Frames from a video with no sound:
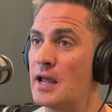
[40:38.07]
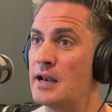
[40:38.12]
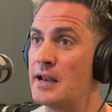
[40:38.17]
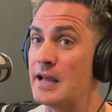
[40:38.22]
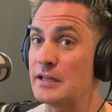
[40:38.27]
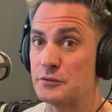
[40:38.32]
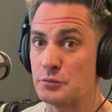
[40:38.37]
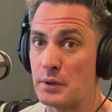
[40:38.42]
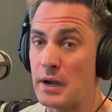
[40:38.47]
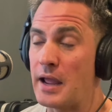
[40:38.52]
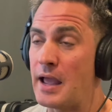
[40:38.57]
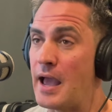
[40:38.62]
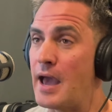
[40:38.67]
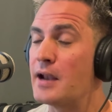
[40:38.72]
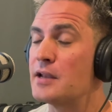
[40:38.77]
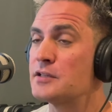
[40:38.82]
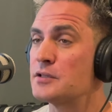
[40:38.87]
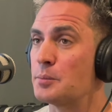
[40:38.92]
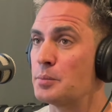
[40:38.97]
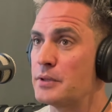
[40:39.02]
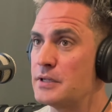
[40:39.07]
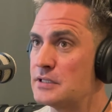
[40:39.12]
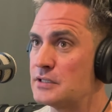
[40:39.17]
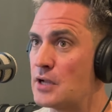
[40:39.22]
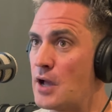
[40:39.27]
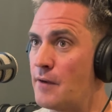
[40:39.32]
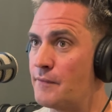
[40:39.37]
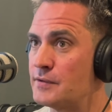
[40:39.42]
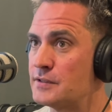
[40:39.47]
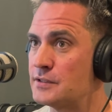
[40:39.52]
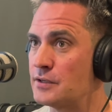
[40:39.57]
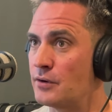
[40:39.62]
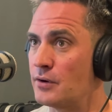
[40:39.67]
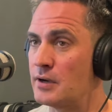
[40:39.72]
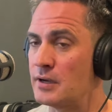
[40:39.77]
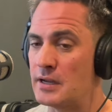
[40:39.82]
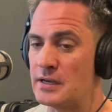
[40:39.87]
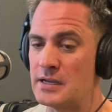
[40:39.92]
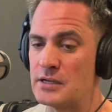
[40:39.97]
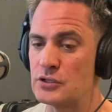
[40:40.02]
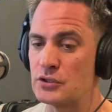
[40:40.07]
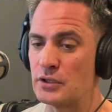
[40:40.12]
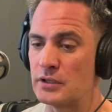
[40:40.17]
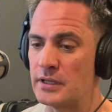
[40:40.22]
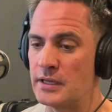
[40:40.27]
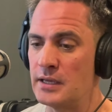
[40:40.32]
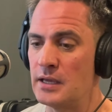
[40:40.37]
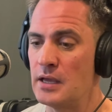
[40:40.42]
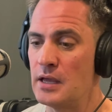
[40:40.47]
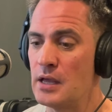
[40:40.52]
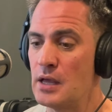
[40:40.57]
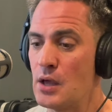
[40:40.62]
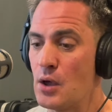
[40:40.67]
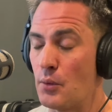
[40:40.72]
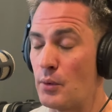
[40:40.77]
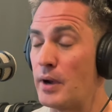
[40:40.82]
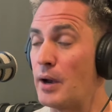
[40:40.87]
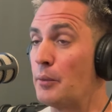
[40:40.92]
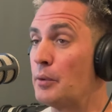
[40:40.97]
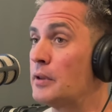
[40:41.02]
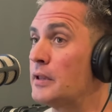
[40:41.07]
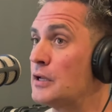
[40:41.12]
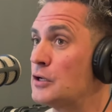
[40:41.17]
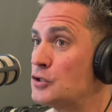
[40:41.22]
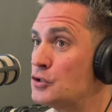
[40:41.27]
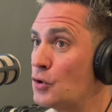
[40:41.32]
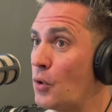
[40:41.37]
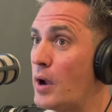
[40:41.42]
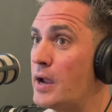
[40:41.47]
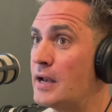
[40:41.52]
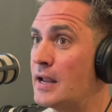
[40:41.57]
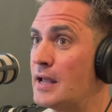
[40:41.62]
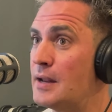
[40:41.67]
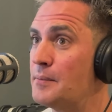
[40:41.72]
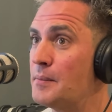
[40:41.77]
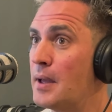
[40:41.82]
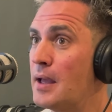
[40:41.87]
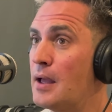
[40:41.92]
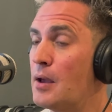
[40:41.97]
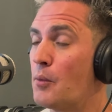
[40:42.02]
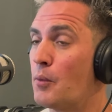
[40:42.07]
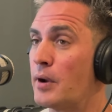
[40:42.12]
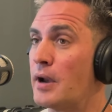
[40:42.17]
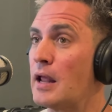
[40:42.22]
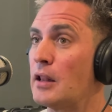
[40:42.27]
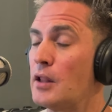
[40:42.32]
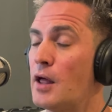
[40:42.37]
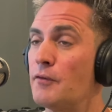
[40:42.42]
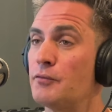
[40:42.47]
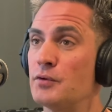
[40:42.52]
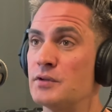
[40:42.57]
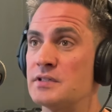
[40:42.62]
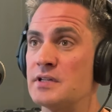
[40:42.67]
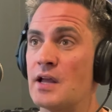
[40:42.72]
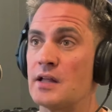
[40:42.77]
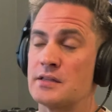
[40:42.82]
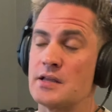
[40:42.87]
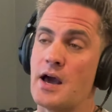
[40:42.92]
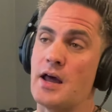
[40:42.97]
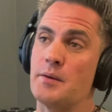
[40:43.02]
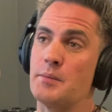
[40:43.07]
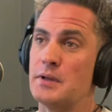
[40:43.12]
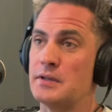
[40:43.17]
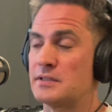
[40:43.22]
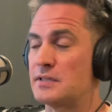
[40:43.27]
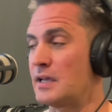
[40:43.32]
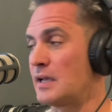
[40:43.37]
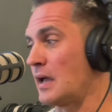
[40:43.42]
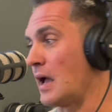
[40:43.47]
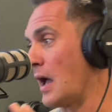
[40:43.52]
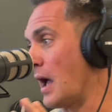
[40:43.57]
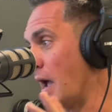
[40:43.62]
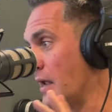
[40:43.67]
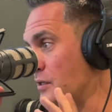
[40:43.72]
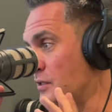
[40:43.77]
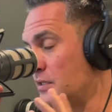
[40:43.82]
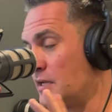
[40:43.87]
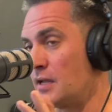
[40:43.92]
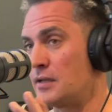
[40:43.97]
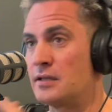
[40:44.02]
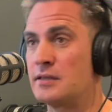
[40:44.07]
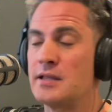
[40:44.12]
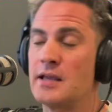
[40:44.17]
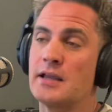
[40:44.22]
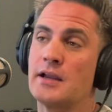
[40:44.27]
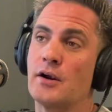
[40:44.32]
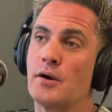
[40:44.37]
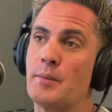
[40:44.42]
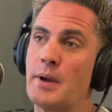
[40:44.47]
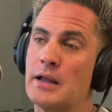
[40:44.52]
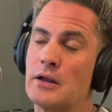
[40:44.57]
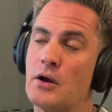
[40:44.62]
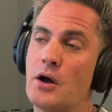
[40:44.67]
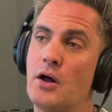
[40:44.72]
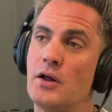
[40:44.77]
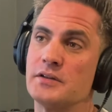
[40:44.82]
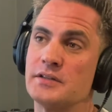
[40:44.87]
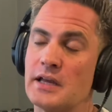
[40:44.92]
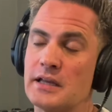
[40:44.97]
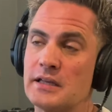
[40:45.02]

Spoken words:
And that's what I had as a police officer. And initially, when I really enjoyed it, what I loved was the autonomy. It's like, I just had to take care of my calls.